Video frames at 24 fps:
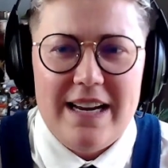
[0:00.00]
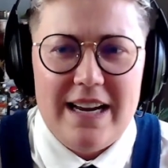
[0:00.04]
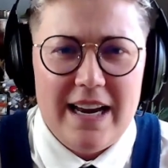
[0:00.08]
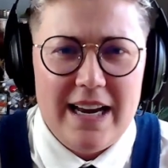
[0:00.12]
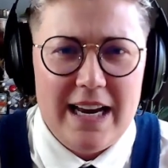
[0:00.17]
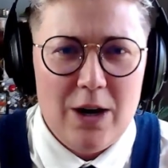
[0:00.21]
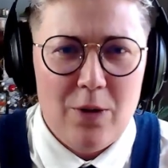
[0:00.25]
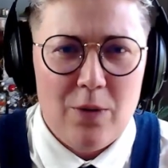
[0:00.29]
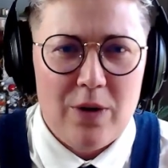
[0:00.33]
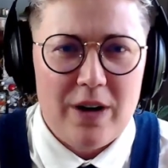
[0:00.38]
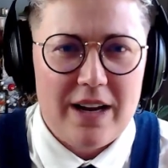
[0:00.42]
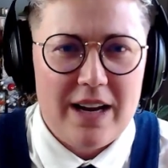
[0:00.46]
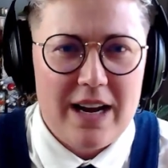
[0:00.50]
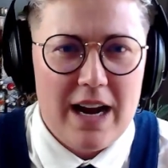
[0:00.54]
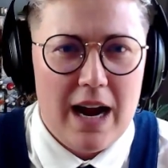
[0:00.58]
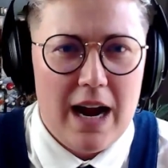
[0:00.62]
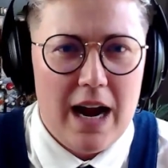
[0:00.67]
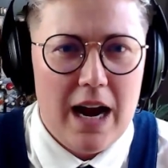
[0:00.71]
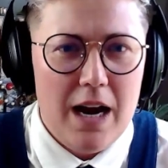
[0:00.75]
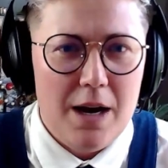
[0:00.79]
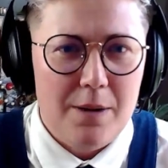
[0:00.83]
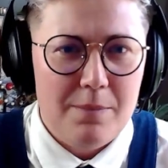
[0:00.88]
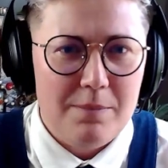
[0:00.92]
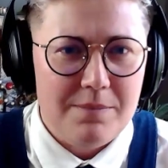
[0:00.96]
Here it
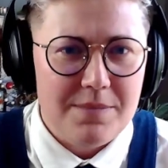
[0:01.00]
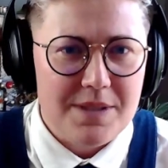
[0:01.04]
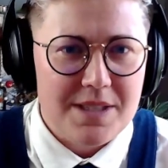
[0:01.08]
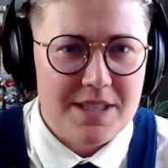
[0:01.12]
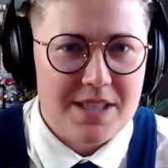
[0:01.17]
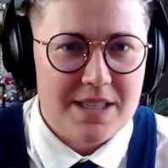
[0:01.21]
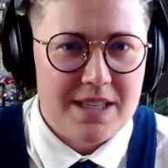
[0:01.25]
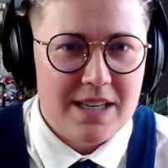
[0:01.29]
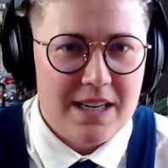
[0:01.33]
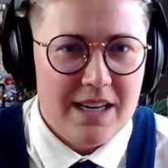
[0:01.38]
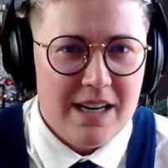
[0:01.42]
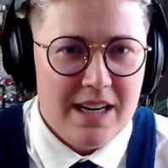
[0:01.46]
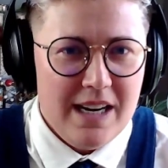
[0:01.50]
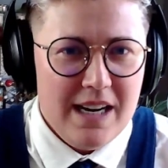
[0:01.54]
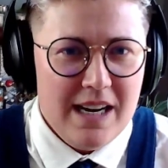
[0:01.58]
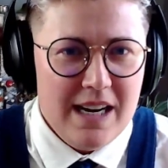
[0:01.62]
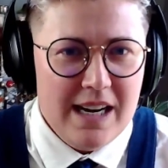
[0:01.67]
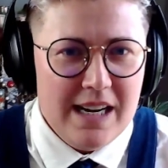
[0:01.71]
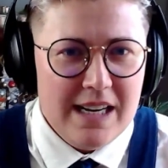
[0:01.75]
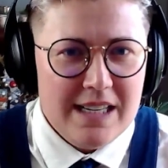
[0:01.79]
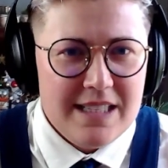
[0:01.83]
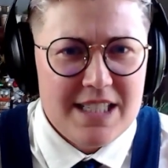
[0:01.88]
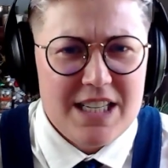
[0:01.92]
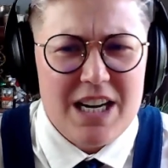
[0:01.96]
comes.
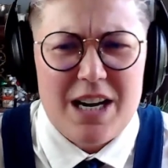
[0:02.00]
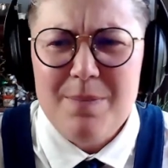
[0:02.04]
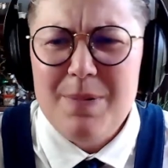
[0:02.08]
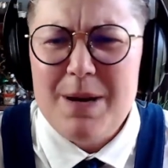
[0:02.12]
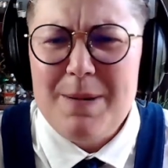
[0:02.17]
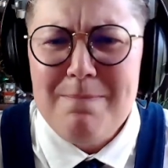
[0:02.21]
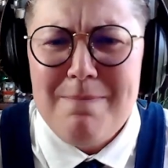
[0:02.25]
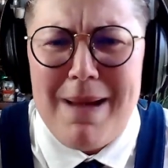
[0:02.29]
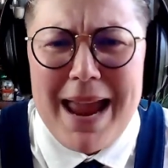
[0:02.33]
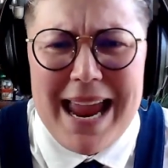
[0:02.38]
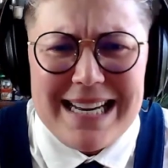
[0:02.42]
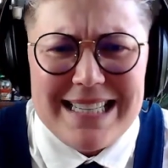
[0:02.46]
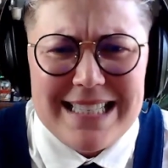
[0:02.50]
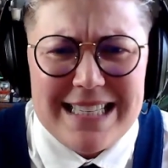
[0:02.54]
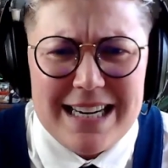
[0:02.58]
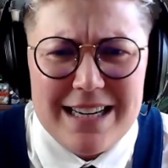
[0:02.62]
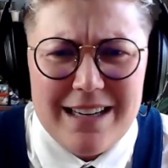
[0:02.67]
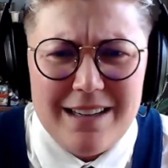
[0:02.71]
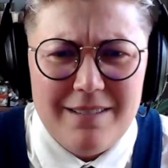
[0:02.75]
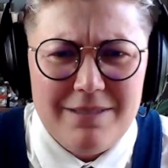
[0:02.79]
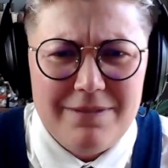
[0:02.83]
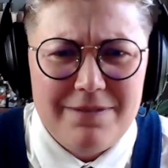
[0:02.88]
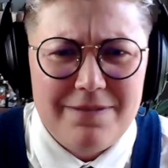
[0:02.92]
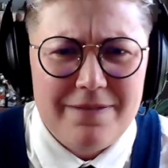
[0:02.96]
It's going to be
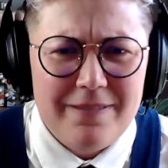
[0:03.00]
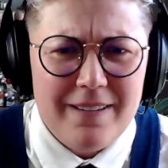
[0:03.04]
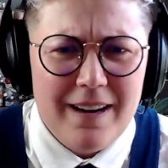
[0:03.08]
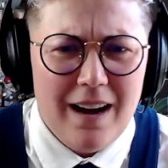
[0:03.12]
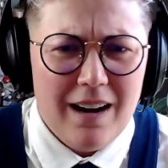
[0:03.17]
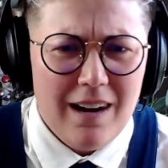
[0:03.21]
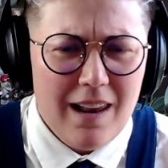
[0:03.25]
massive.